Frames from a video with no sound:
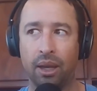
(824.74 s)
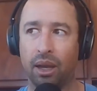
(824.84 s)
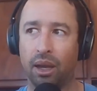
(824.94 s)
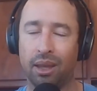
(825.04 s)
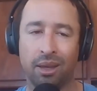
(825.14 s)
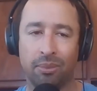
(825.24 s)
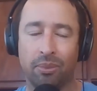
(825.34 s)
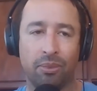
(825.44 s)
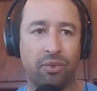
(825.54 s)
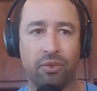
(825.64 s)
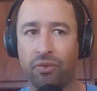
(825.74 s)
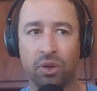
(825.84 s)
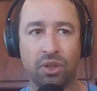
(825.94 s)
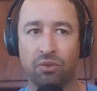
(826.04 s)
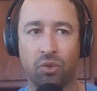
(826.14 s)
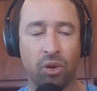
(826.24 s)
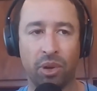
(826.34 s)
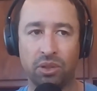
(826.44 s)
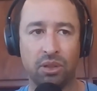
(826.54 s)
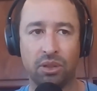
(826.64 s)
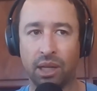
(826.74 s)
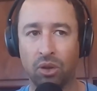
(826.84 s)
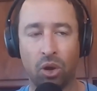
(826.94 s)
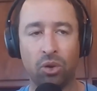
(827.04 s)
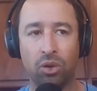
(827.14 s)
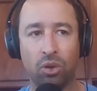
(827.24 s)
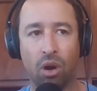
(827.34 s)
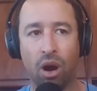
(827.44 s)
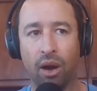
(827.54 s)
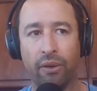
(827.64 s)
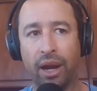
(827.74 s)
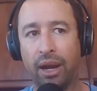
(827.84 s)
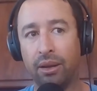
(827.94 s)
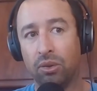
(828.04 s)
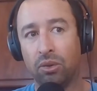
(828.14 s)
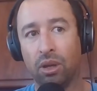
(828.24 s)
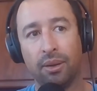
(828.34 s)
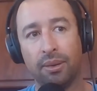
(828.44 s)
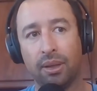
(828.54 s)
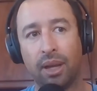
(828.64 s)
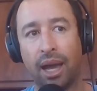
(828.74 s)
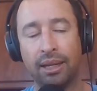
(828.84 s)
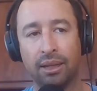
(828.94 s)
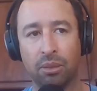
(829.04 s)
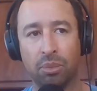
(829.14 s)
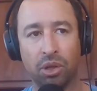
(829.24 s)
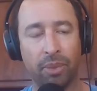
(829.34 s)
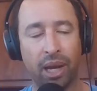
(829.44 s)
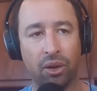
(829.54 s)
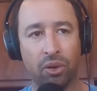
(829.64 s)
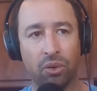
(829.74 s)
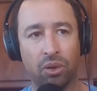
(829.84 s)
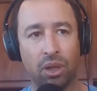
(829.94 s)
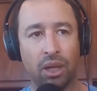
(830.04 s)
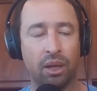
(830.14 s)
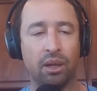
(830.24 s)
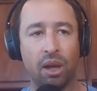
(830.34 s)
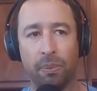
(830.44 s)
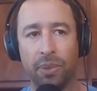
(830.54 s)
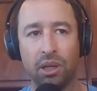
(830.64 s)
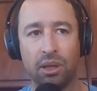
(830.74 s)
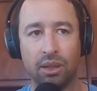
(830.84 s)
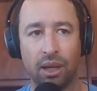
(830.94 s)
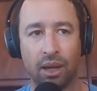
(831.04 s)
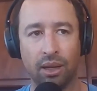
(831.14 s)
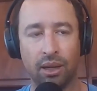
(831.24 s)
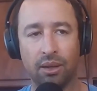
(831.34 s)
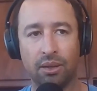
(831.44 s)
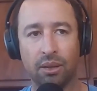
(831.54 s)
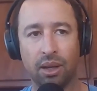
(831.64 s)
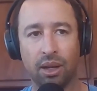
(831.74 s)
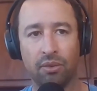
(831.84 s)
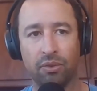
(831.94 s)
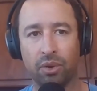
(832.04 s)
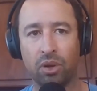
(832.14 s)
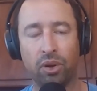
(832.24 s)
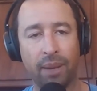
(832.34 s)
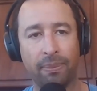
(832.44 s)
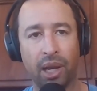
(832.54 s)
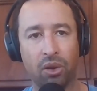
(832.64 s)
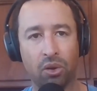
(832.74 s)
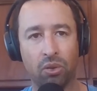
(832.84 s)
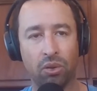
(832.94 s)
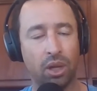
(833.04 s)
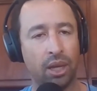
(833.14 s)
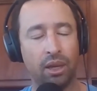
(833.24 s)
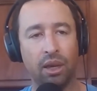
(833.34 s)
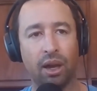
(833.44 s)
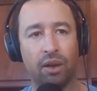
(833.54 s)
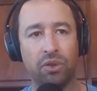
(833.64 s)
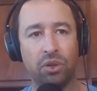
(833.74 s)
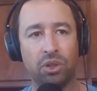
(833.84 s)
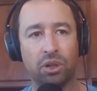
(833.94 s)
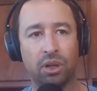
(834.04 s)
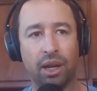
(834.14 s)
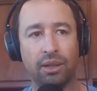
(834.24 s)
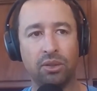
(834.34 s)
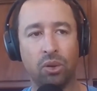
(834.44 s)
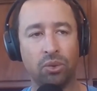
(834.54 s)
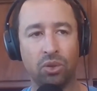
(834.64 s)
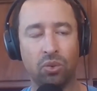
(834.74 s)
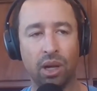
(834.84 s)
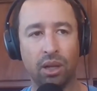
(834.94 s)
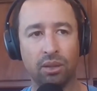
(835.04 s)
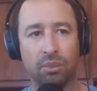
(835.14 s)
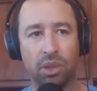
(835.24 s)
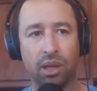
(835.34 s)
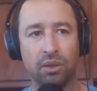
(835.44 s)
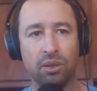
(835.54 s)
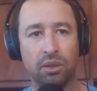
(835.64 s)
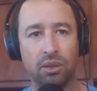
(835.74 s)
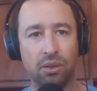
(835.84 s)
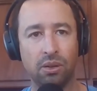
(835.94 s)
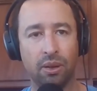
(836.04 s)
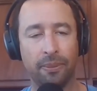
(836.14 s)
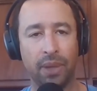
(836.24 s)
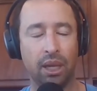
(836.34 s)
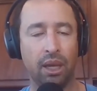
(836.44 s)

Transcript: uh, I think first and foremost, it's just like know who you are, right? I knew that I needed to build my own companies, and I needed to kind of create my own uh, future, and I just don't do well on somebody else's system.